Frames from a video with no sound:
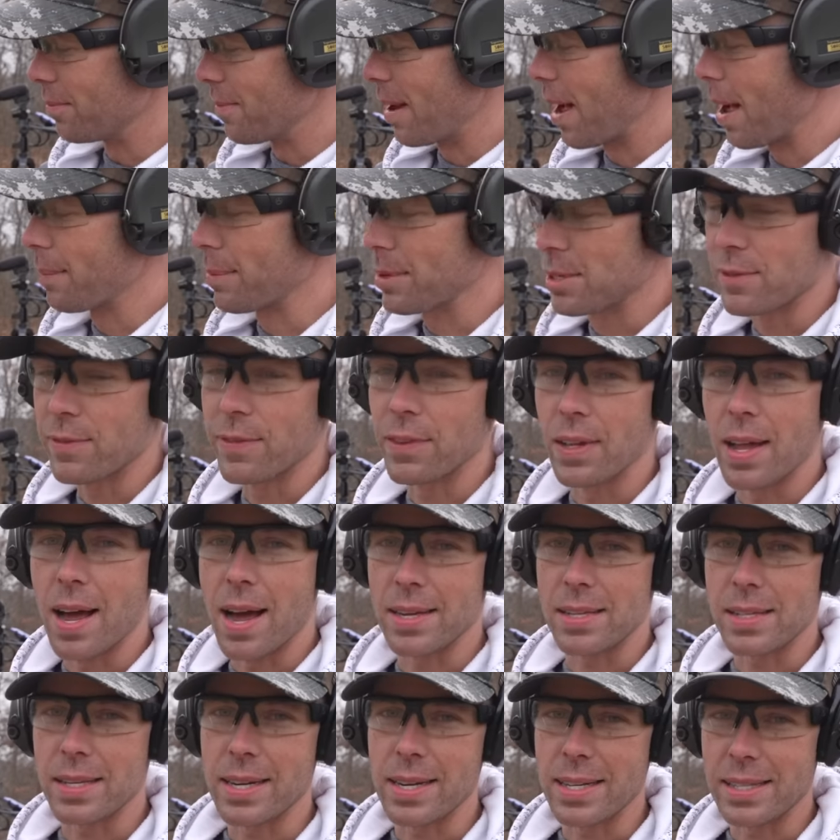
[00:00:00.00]
how much
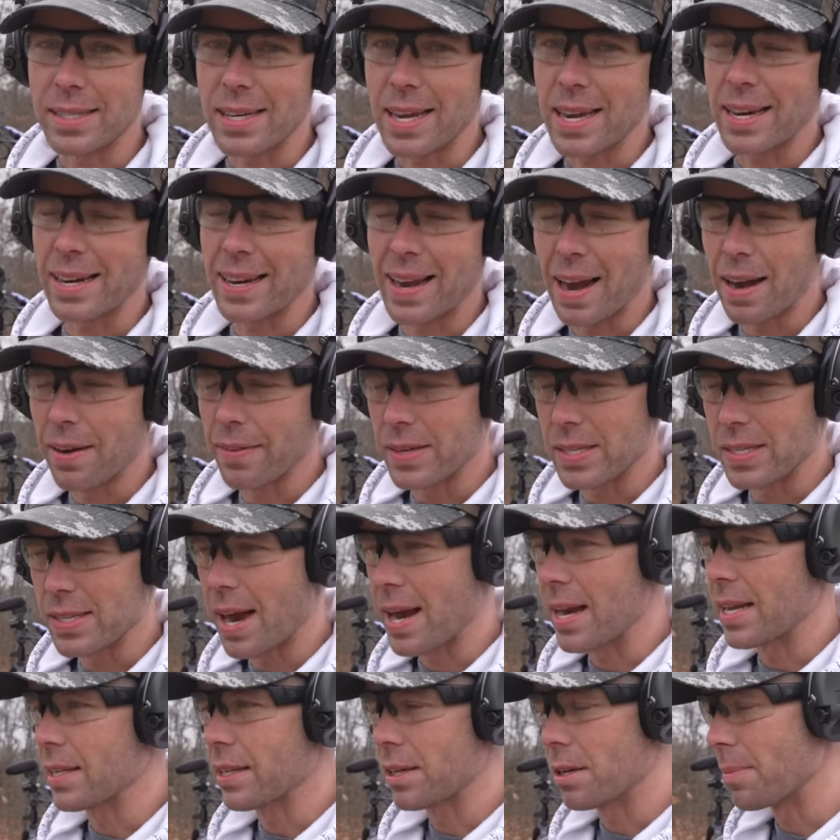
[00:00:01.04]
velocity it's getting out of this
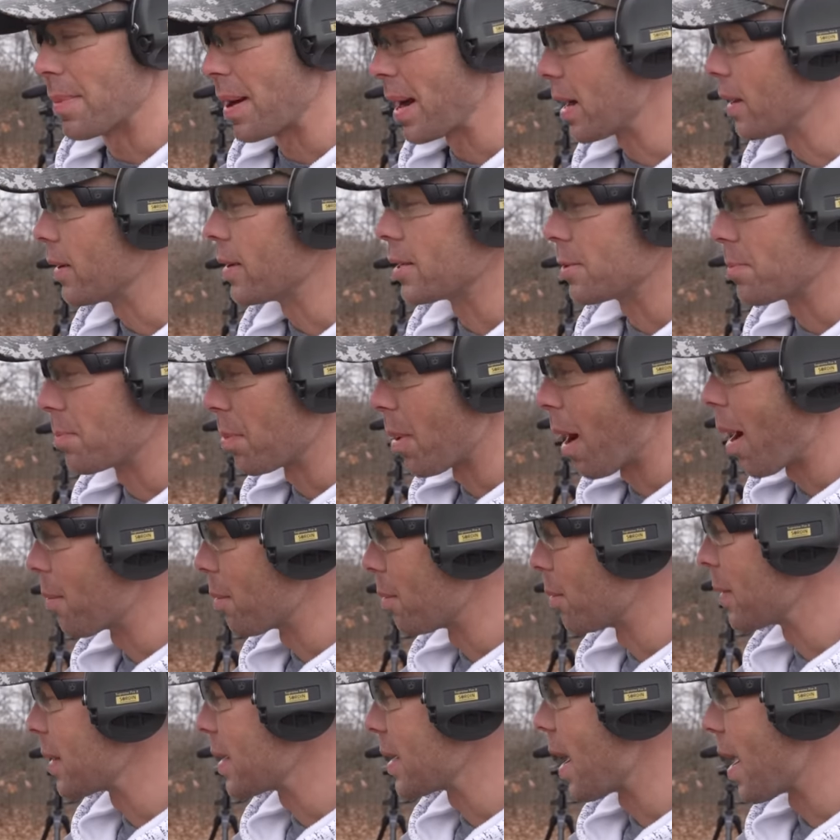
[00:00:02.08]
tiny little barrel. It's
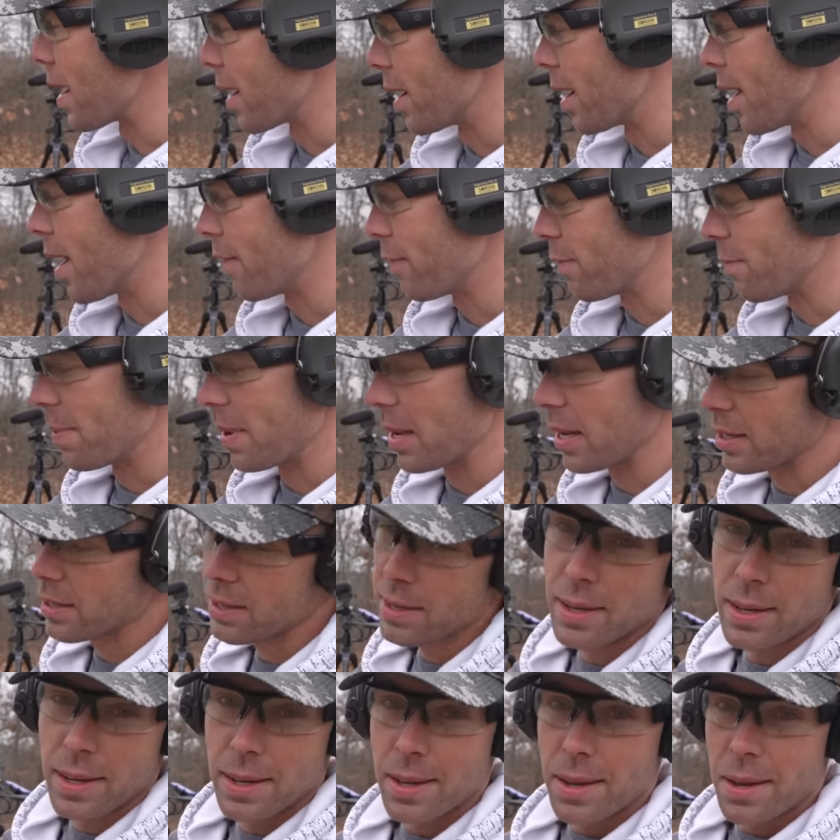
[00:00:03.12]
probably not enough, but
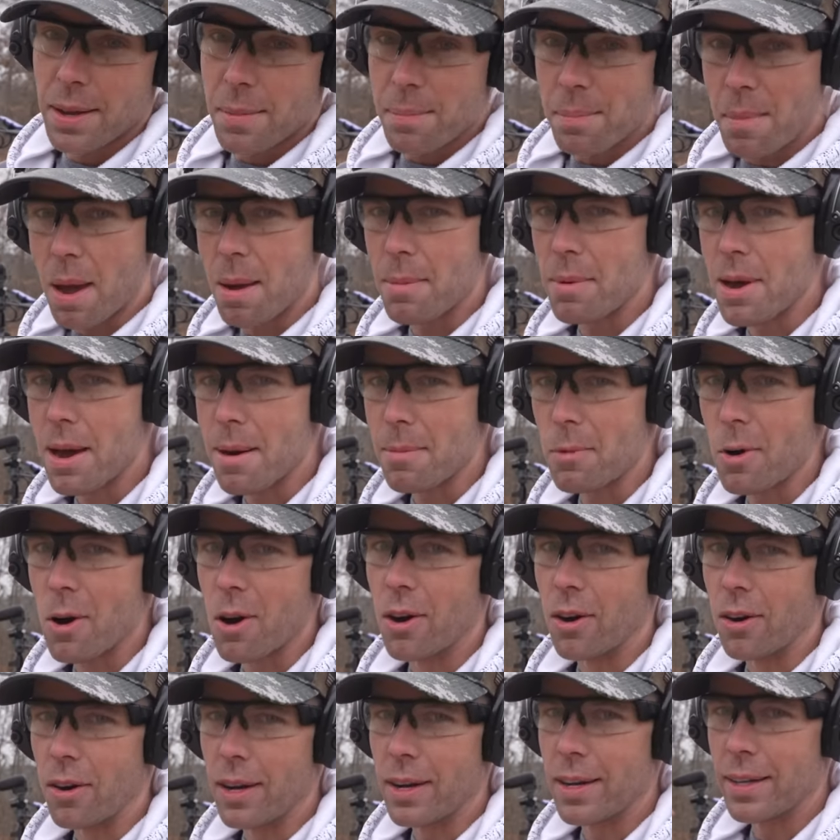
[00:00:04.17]
maybe I'm
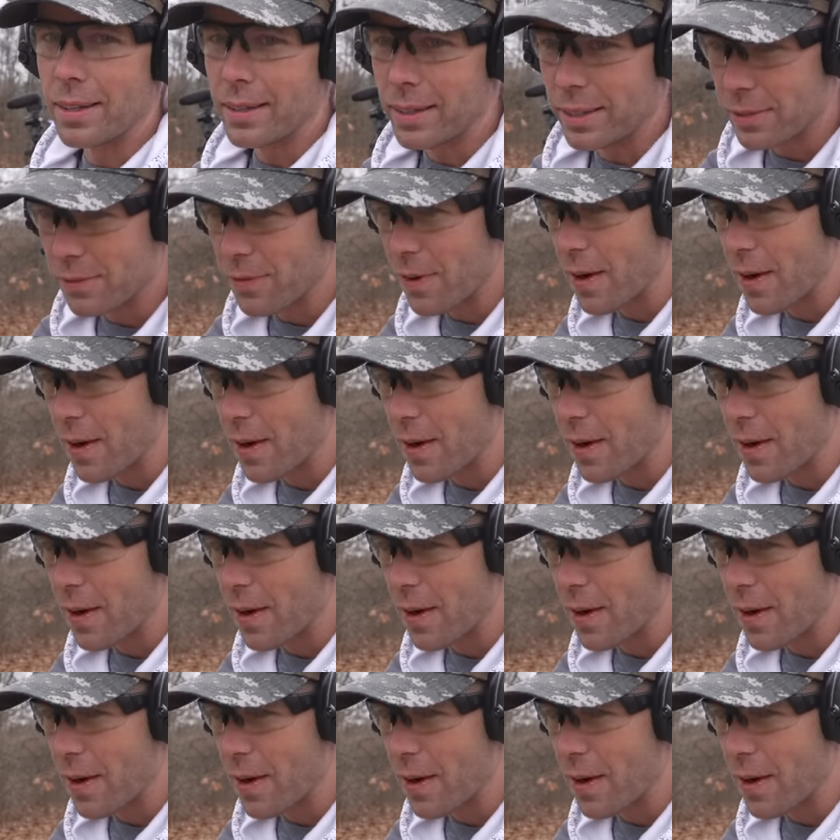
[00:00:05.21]
wrong. Let's